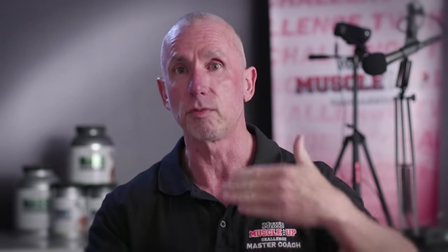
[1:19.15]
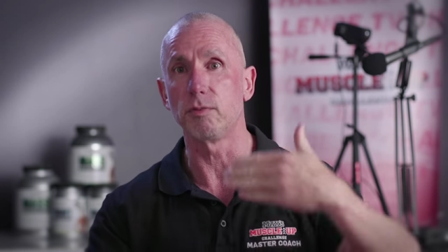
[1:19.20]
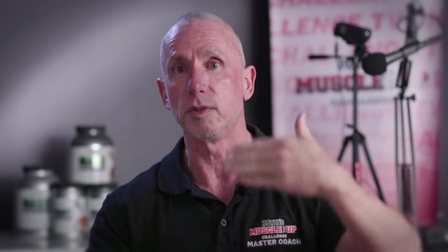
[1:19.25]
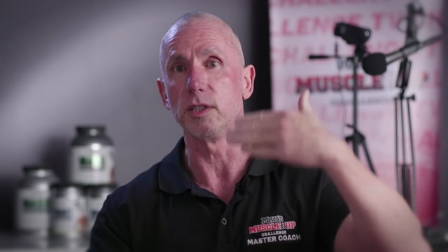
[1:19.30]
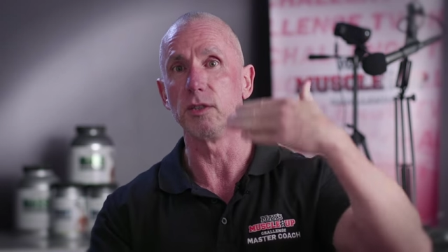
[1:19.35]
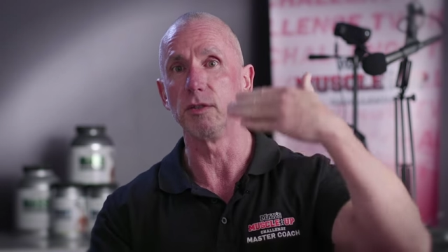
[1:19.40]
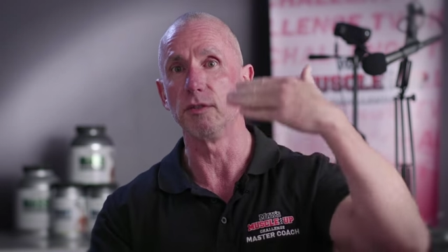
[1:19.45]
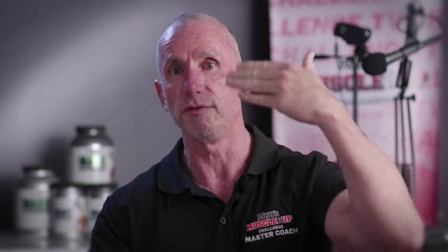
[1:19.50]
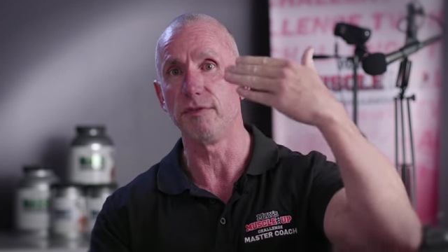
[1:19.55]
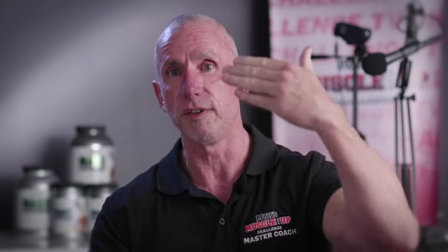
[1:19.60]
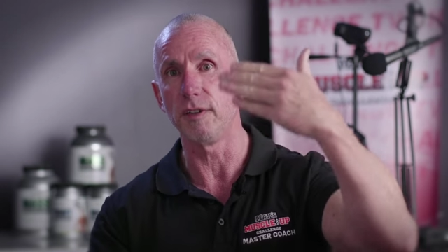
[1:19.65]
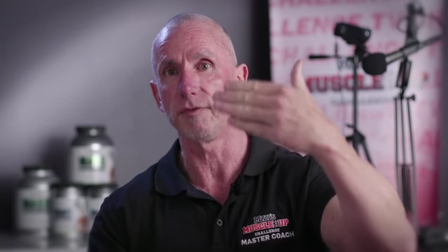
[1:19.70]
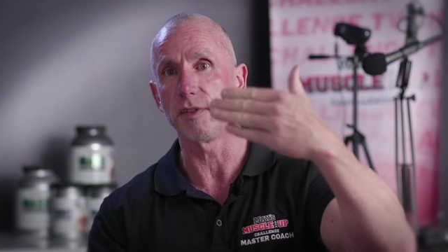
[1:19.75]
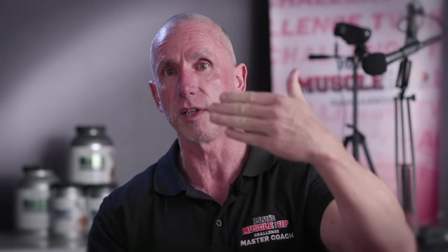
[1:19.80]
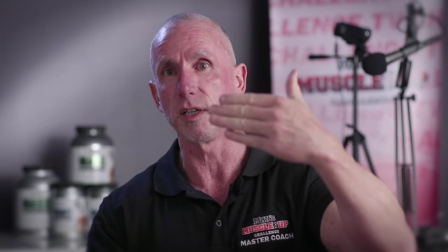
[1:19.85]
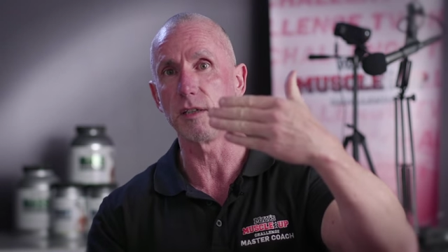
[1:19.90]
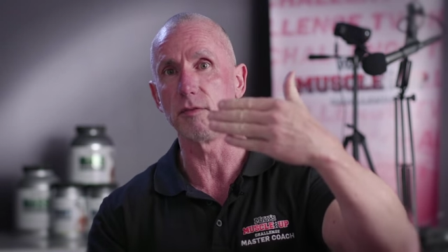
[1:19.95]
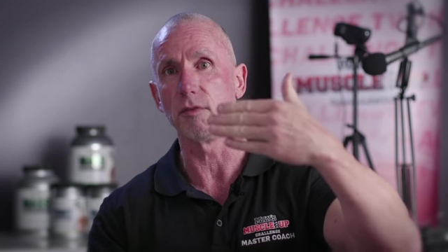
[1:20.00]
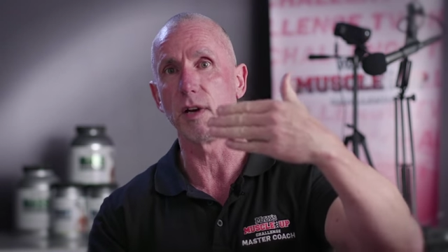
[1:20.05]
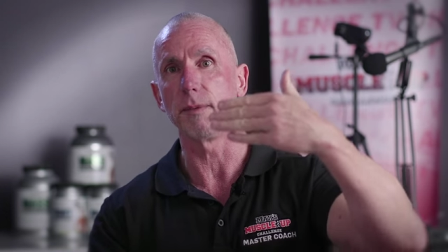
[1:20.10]
we do
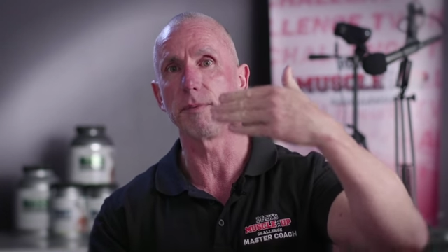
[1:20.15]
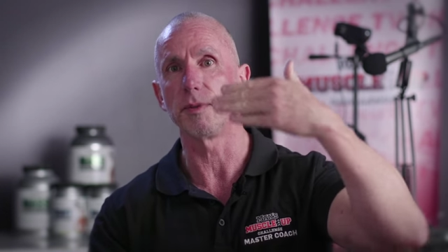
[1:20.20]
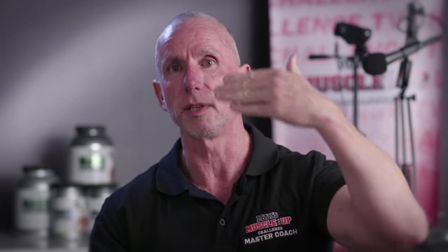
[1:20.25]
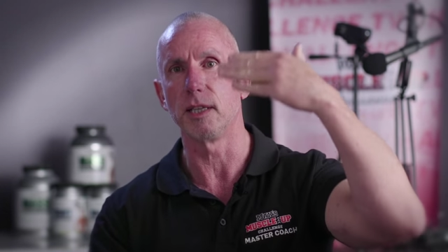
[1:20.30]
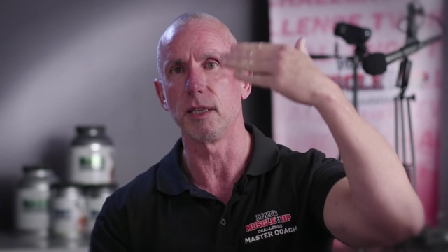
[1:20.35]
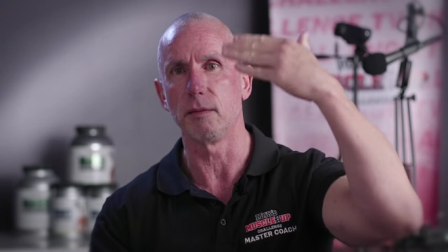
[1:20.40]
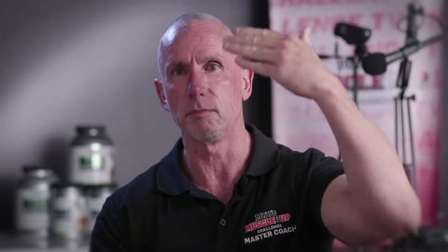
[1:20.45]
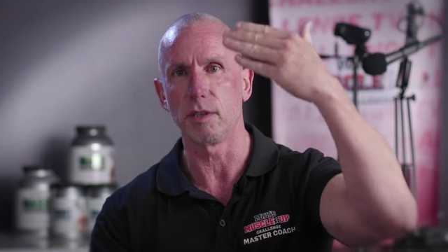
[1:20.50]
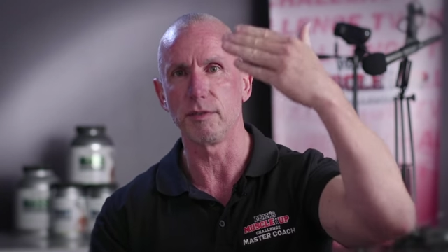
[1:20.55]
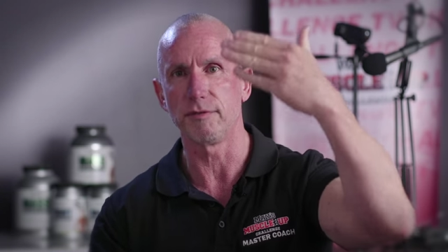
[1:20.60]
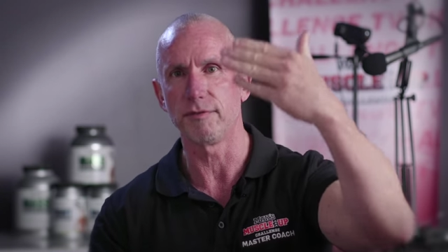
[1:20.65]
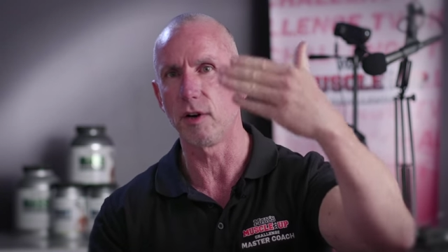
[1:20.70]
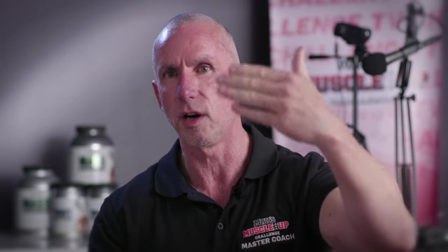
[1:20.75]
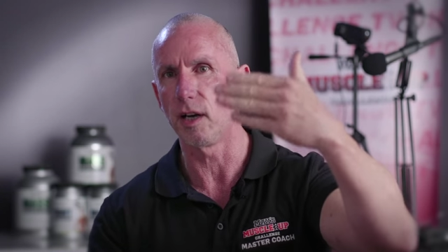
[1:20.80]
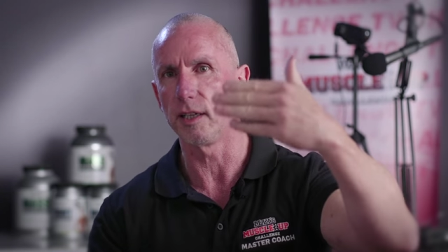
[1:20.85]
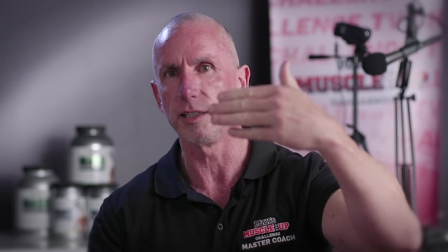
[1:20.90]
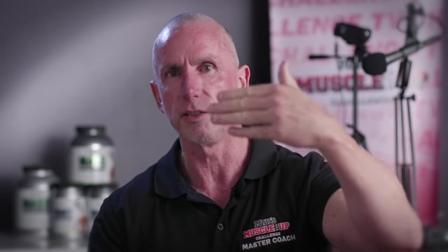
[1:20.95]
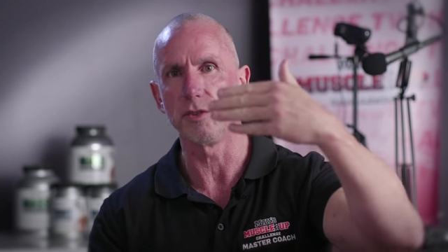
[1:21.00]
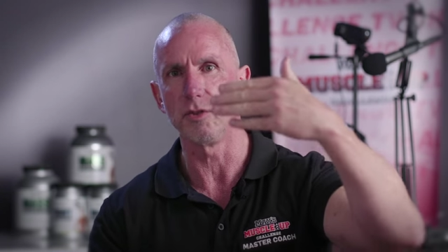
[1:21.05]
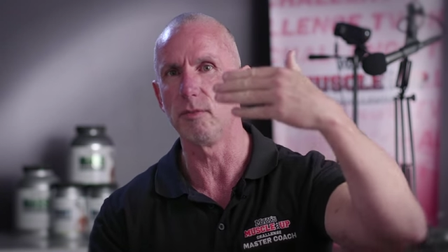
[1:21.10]
15 reps, and then we
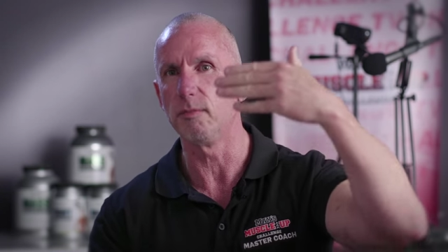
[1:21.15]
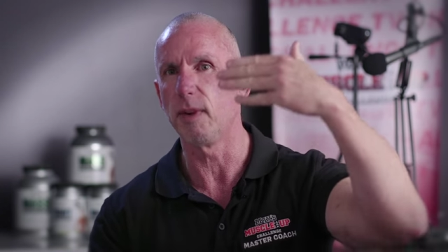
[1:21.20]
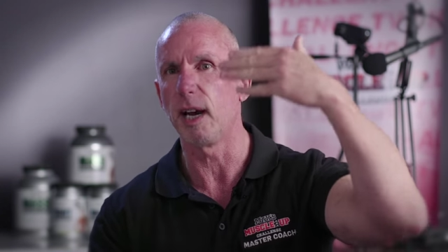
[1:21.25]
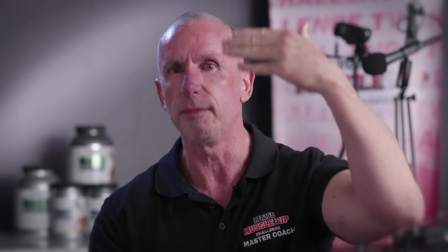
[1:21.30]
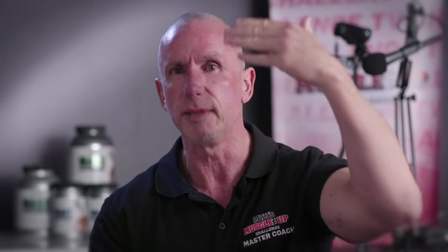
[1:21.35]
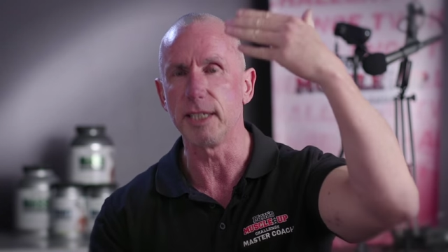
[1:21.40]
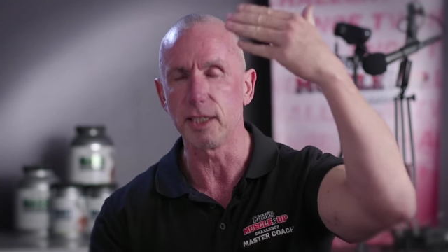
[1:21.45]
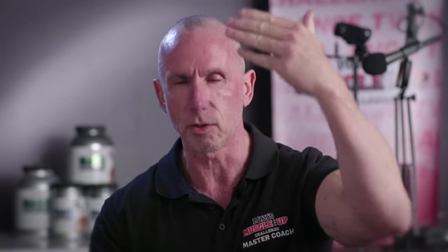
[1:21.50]
finally do maybe